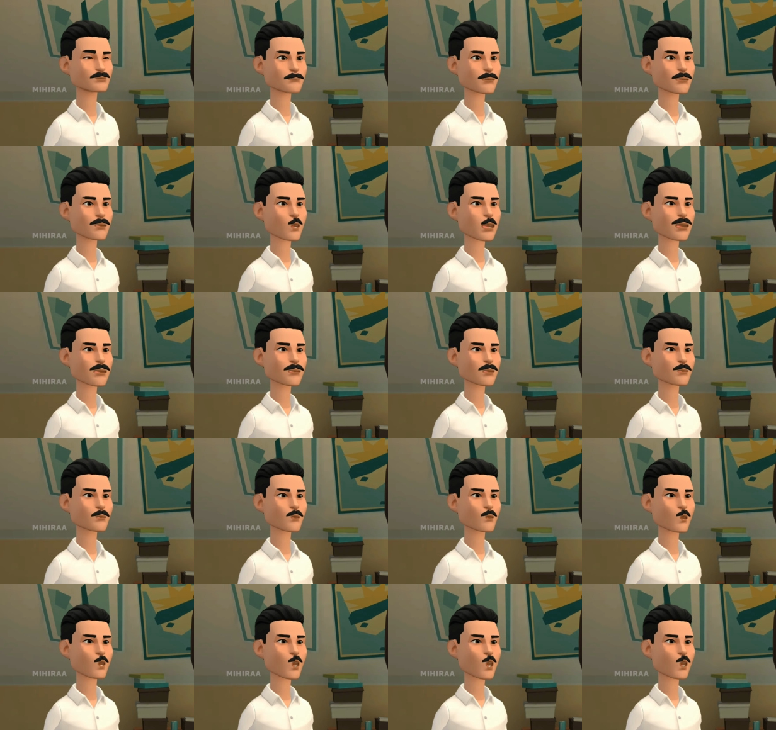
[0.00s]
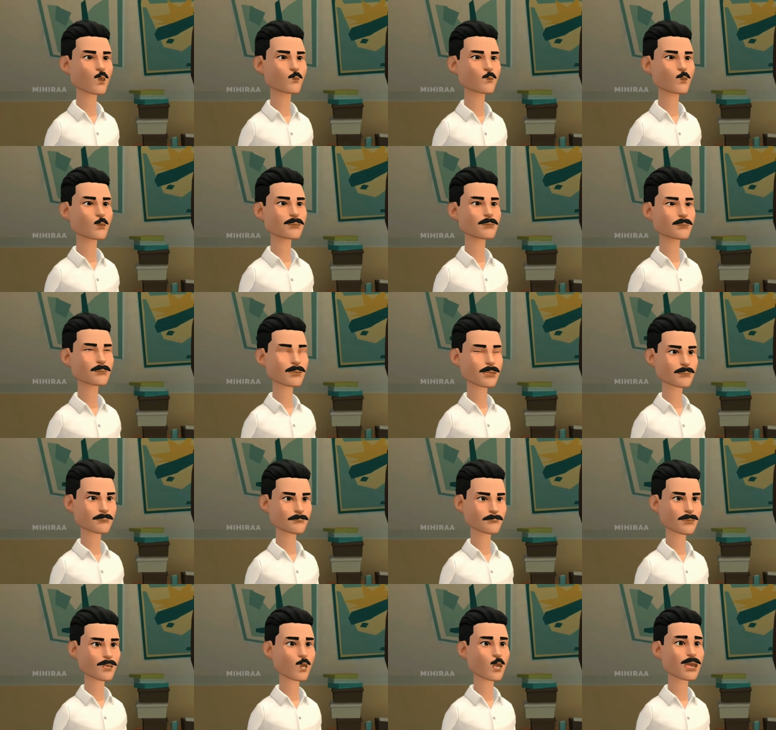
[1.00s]
As with most jobs, I'm
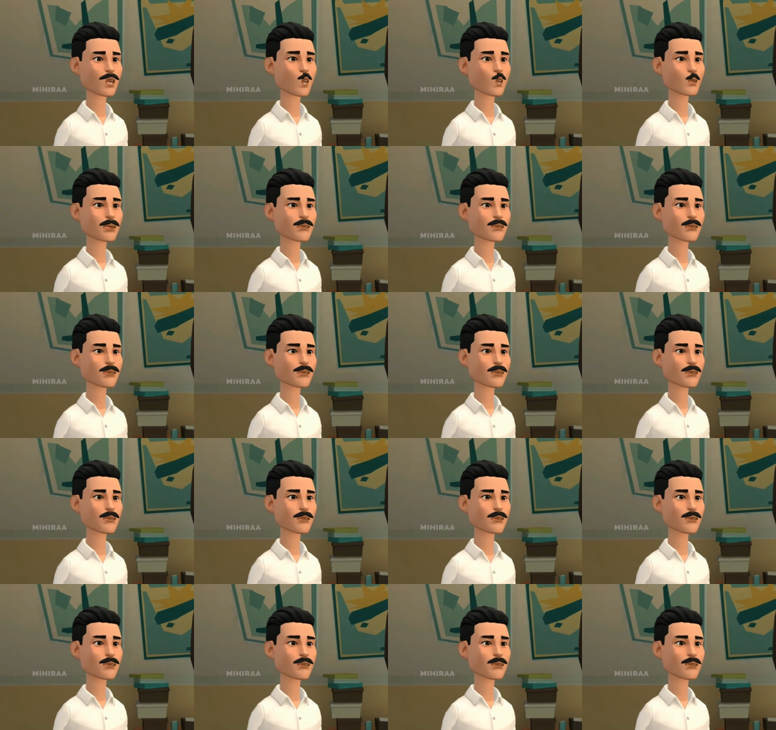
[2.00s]
sure we all